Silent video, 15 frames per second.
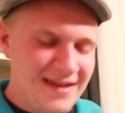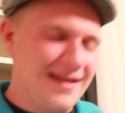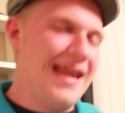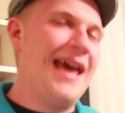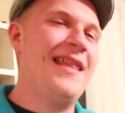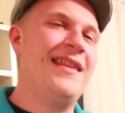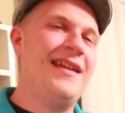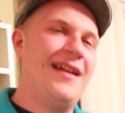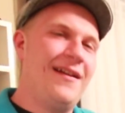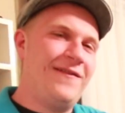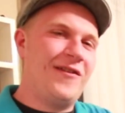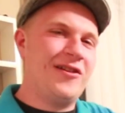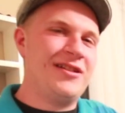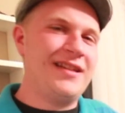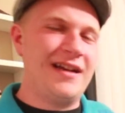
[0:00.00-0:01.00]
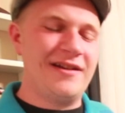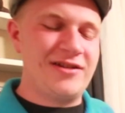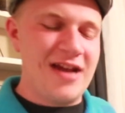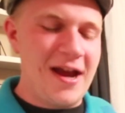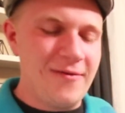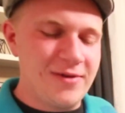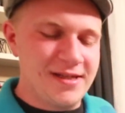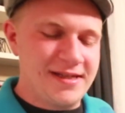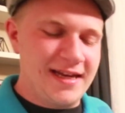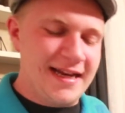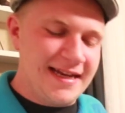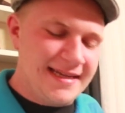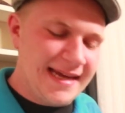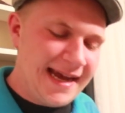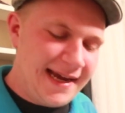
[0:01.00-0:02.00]
Now the first layer is dry, we're just
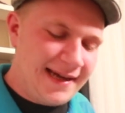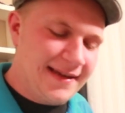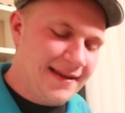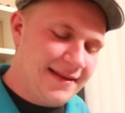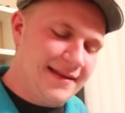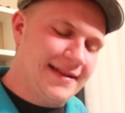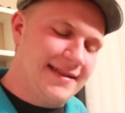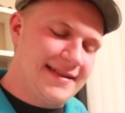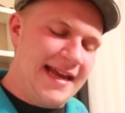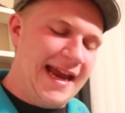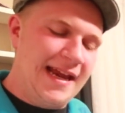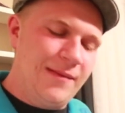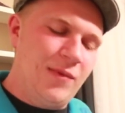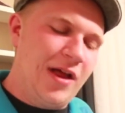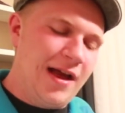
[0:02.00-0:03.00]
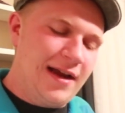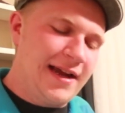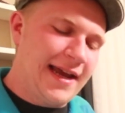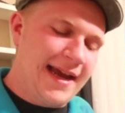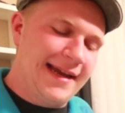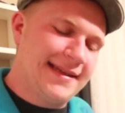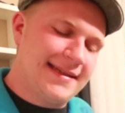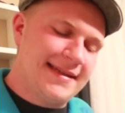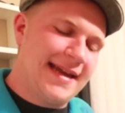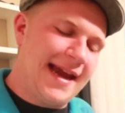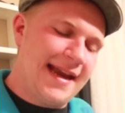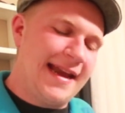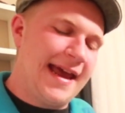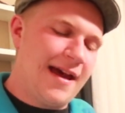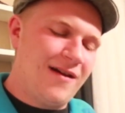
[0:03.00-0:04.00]
going to take the sanding block and
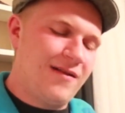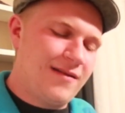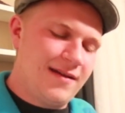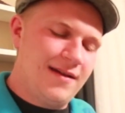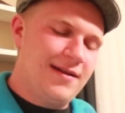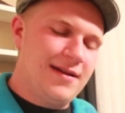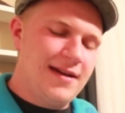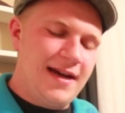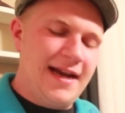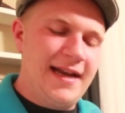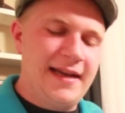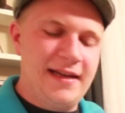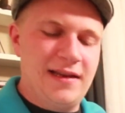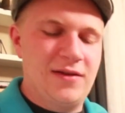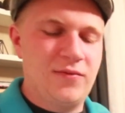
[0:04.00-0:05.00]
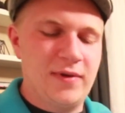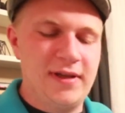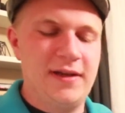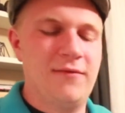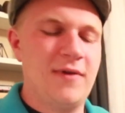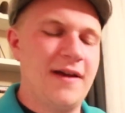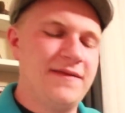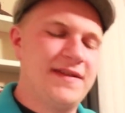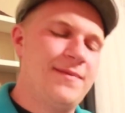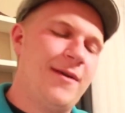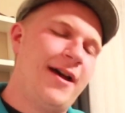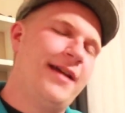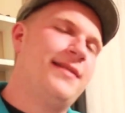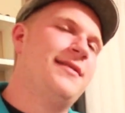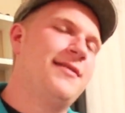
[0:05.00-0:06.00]
sand out any of the really rough
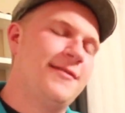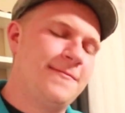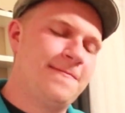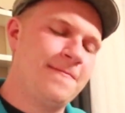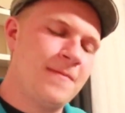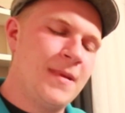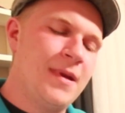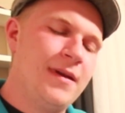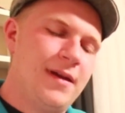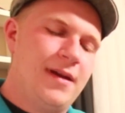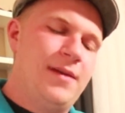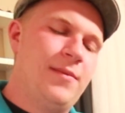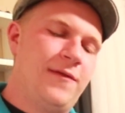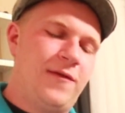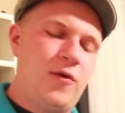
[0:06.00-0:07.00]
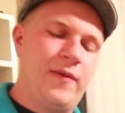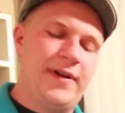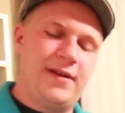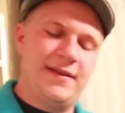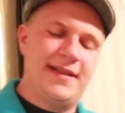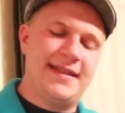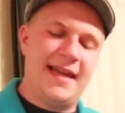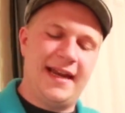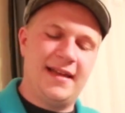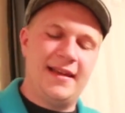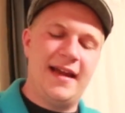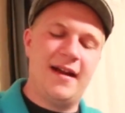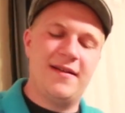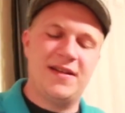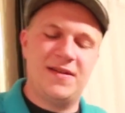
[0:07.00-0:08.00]
spots before we do the second
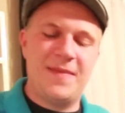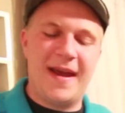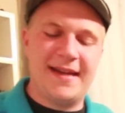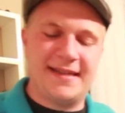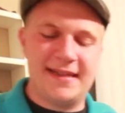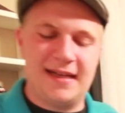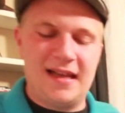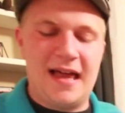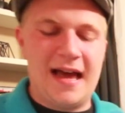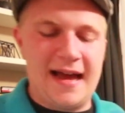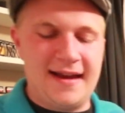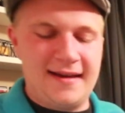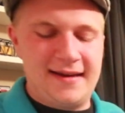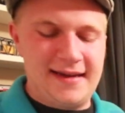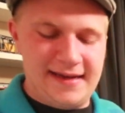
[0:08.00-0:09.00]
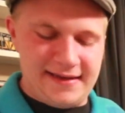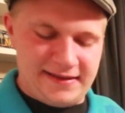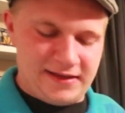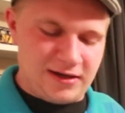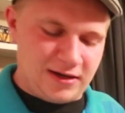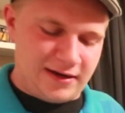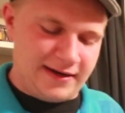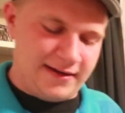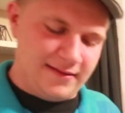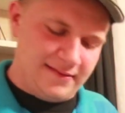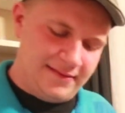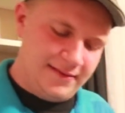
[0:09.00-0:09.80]
layer. It just makes it a lot easier, and